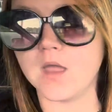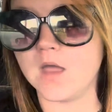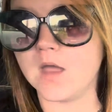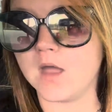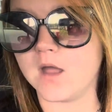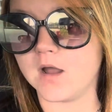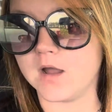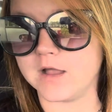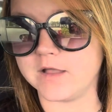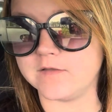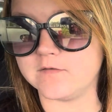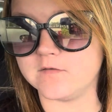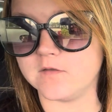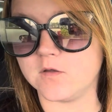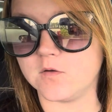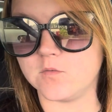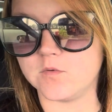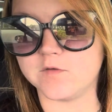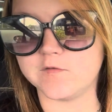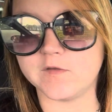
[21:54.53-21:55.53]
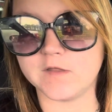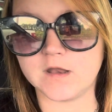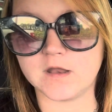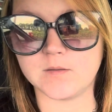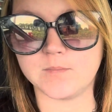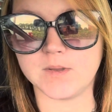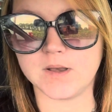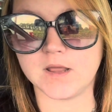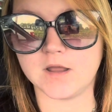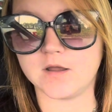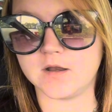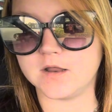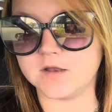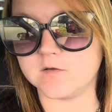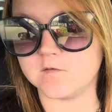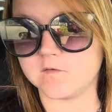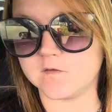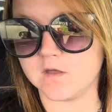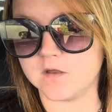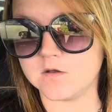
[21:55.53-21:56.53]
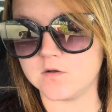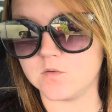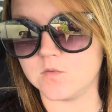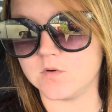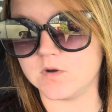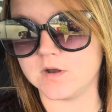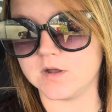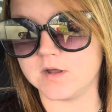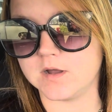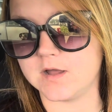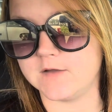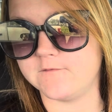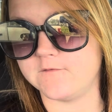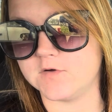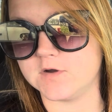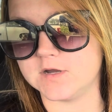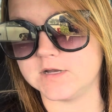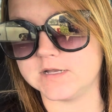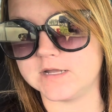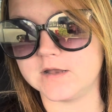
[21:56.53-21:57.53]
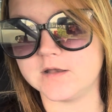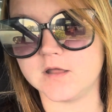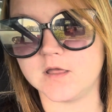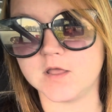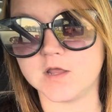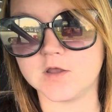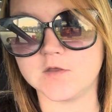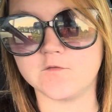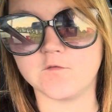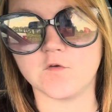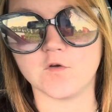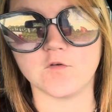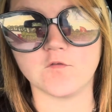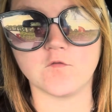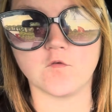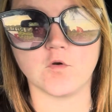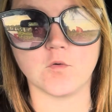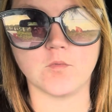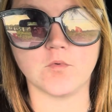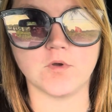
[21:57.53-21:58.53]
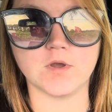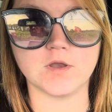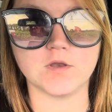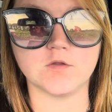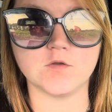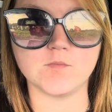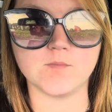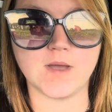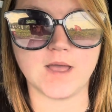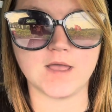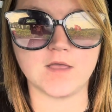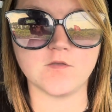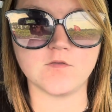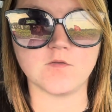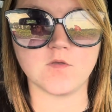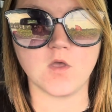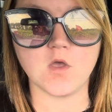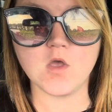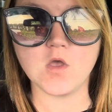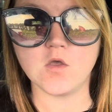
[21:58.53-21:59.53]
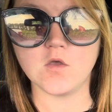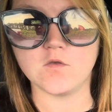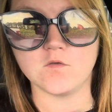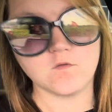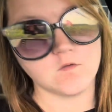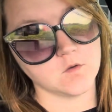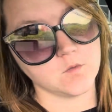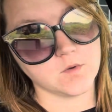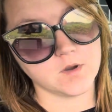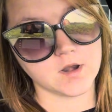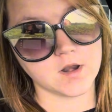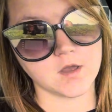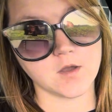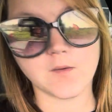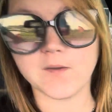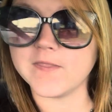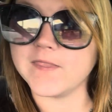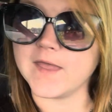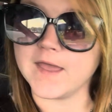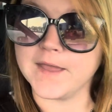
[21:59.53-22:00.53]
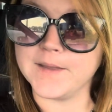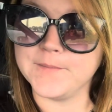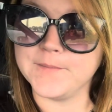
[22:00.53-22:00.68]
All right, so we're sitting at Panera and I just got an order for $10 for 4.2 miles. So we're gonna go get that.